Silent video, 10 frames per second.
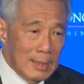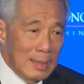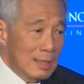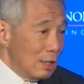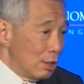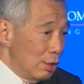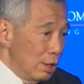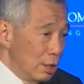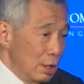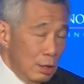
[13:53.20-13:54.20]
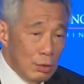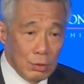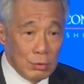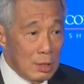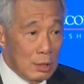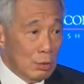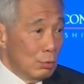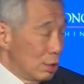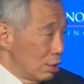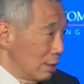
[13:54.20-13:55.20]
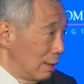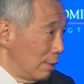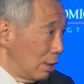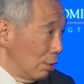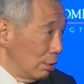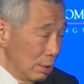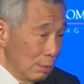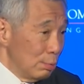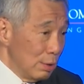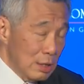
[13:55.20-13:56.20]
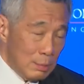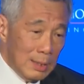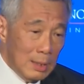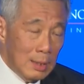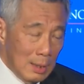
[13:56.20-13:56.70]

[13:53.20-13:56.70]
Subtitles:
insecurity. You don't see soldiers on every corner or policemen.